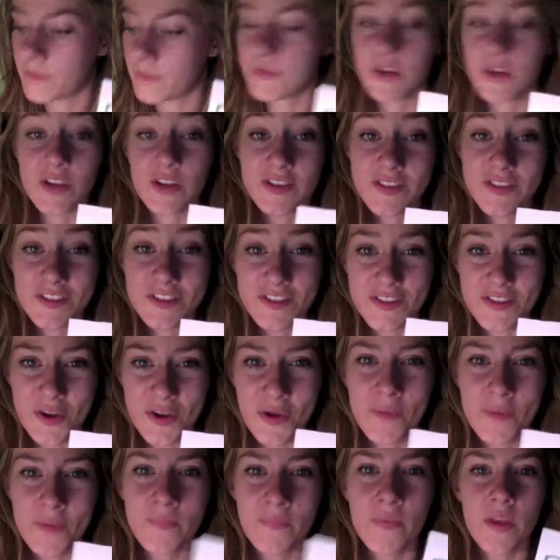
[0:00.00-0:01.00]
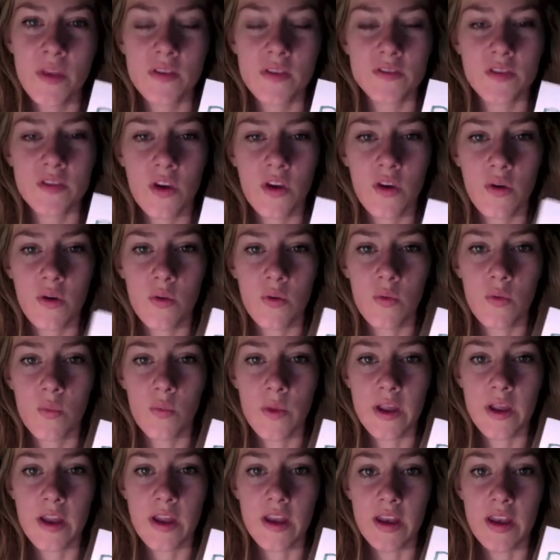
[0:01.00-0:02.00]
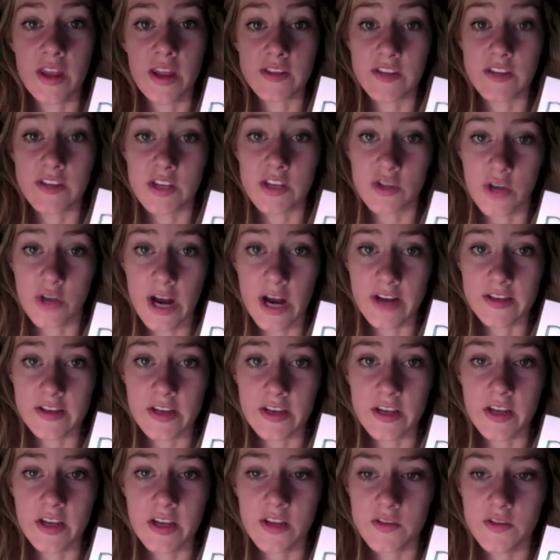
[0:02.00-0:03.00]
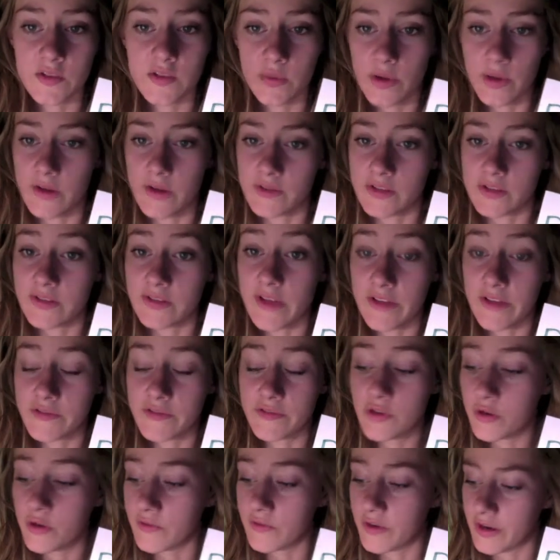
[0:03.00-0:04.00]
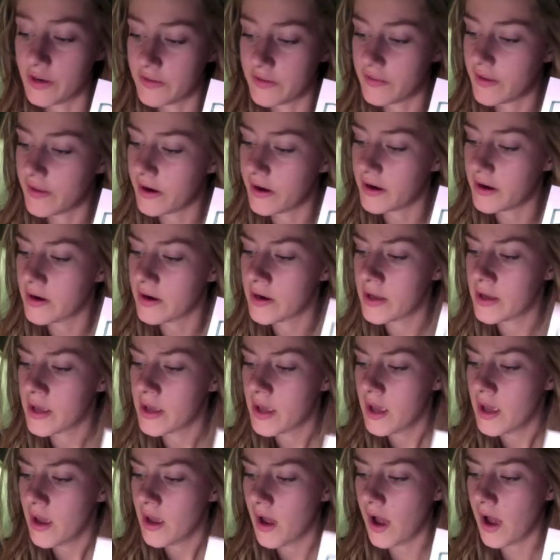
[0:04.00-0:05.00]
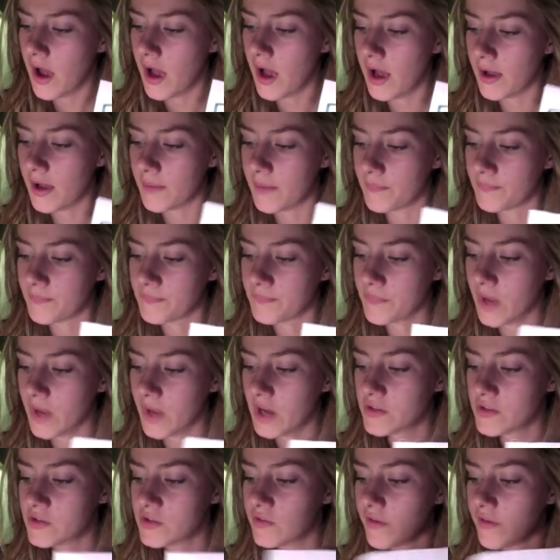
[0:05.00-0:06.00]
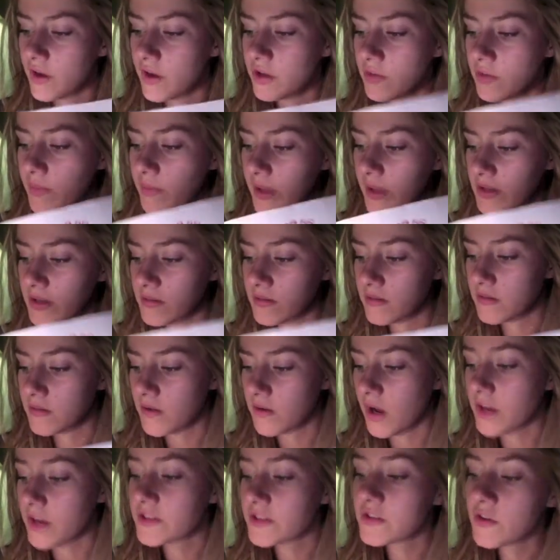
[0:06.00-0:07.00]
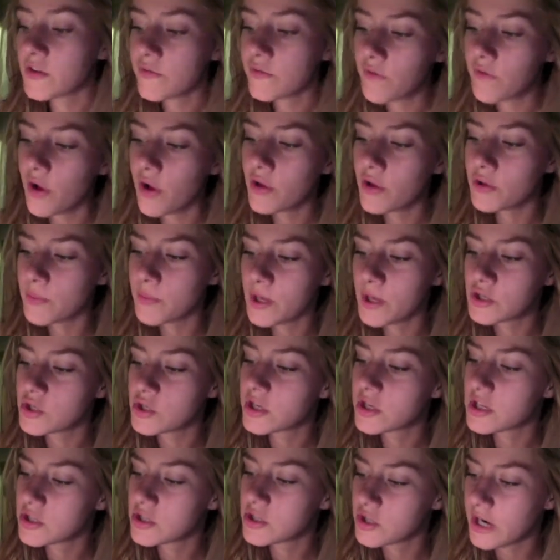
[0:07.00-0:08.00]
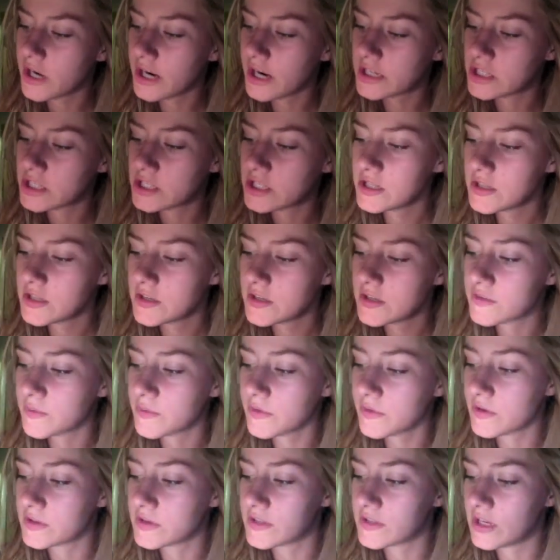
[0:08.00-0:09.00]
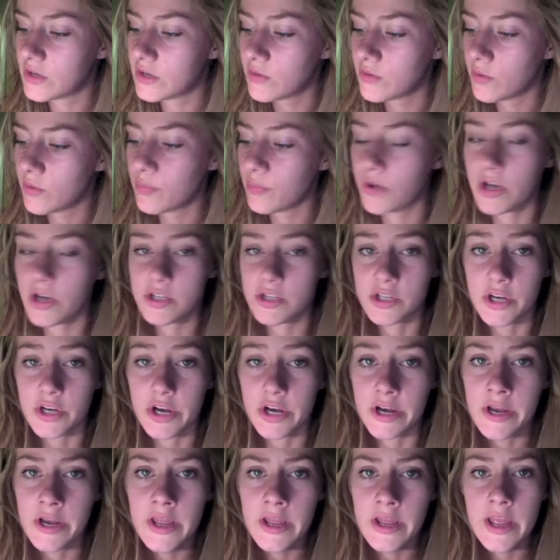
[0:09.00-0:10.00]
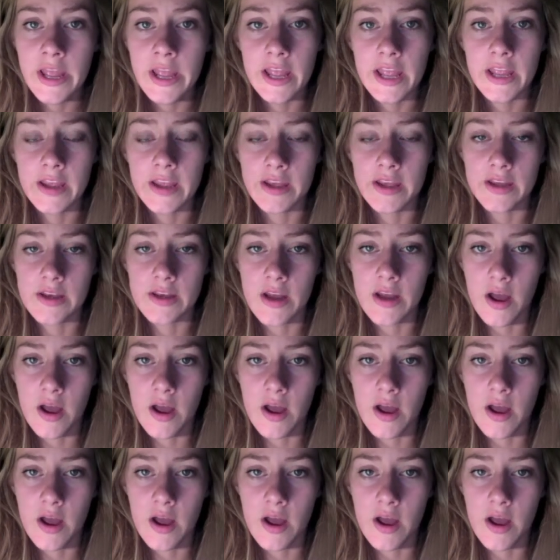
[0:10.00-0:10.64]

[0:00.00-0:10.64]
systole, so when it's contracting, so whatever's left over in there. Isovolumetric contraction is when there's equal pressure in